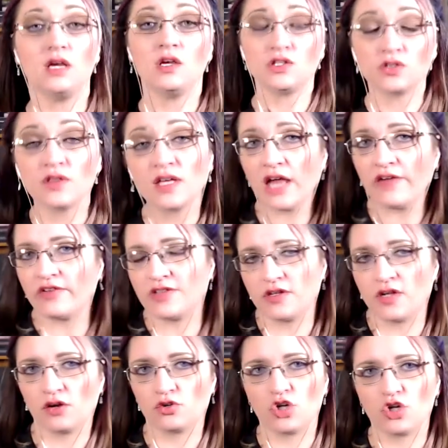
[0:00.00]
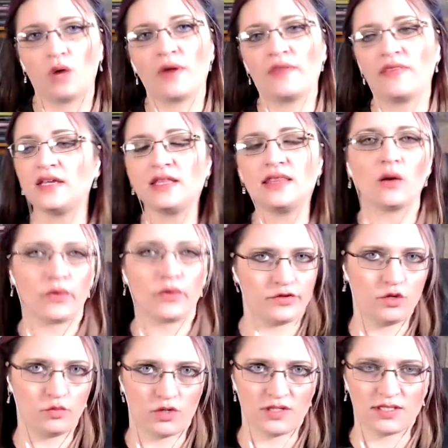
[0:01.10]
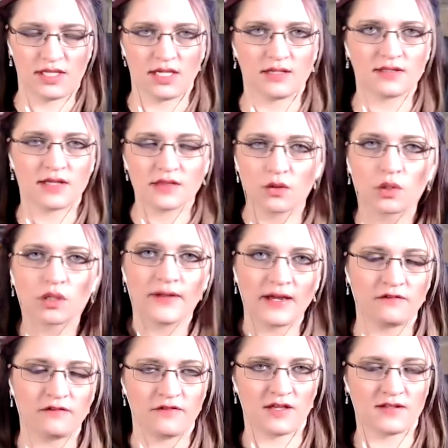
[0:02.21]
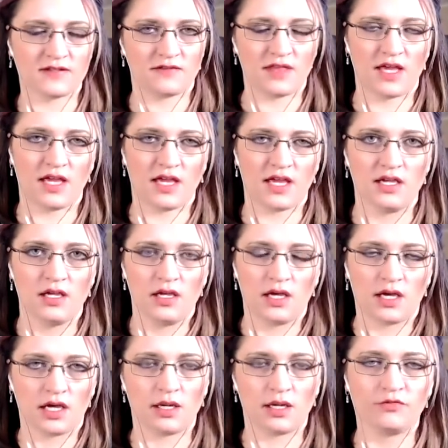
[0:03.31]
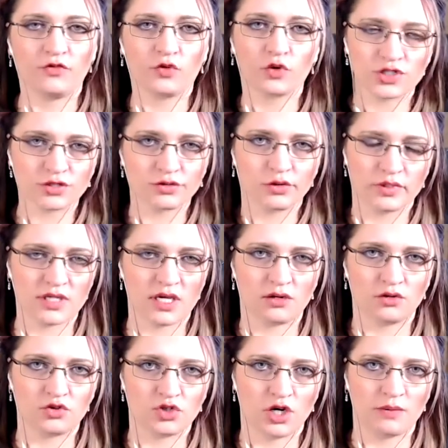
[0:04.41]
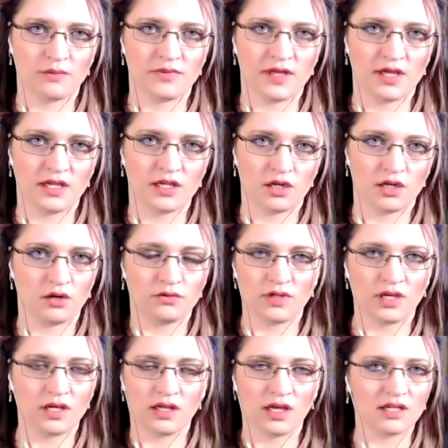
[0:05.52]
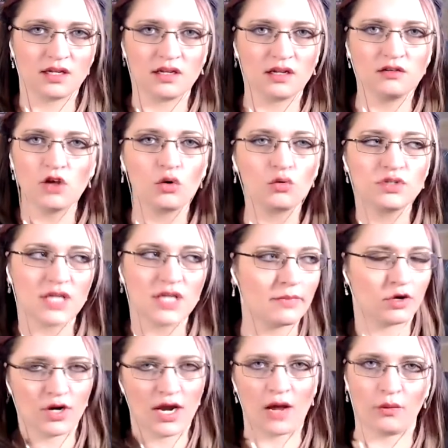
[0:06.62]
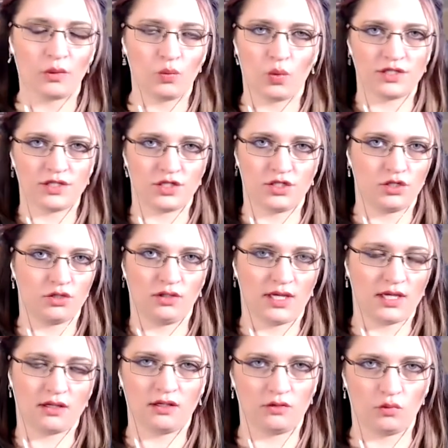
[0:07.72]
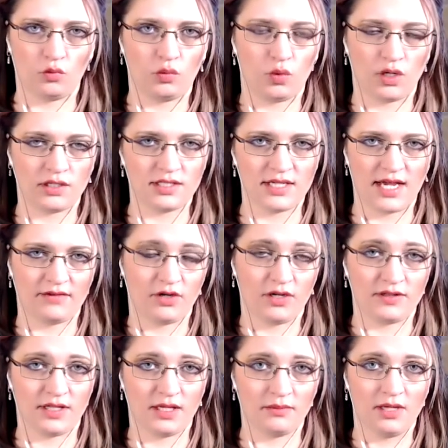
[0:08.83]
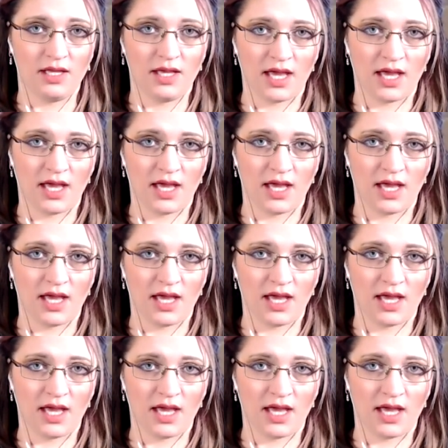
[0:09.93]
So they gave it to Donald Trump. And they did that with numerous things. Like, there were a lot of things that they forced through with Donald Trump that no Democrat would want to do, like would want to have on them.